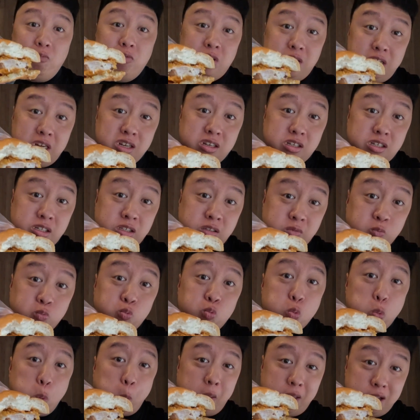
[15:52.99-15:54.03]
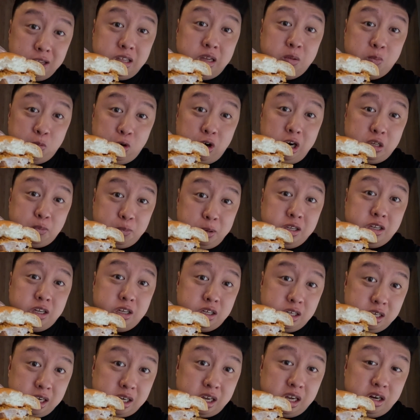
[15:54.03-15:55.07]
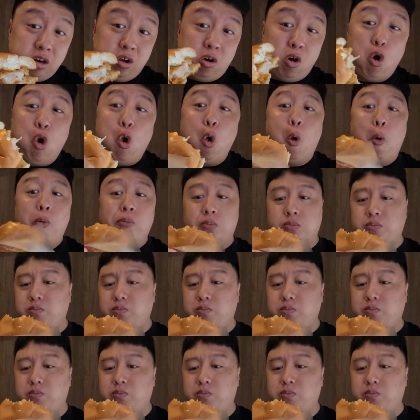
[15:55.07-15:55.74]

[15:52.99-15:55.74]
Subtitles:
This is a moist piece of chicken. Oh.